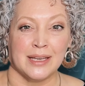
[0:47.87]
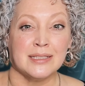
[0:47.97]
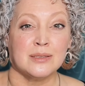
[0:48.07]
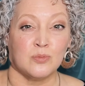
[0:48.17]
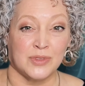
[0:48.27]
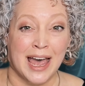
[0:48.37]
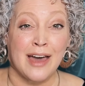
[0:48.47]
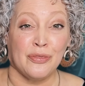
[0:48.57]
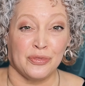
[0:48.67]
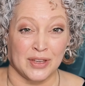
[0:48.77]
It's
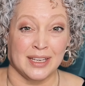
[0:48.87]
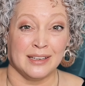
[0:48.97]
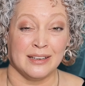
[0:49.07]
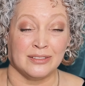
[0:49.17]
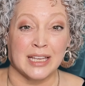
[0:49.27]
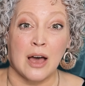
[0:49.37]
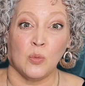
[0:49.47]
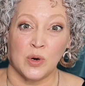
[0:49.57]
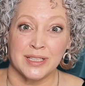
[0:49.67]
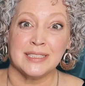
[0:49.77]
that thing that
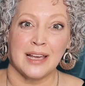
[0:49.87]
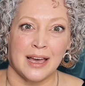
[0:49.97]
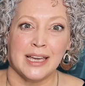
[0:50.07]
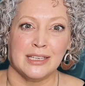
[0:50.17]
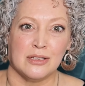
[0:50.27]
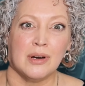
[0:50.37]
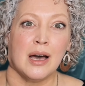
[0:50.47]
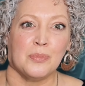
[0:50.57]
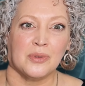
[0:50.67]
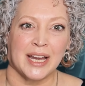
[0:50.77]
was tying you
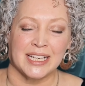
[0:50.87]
up, right?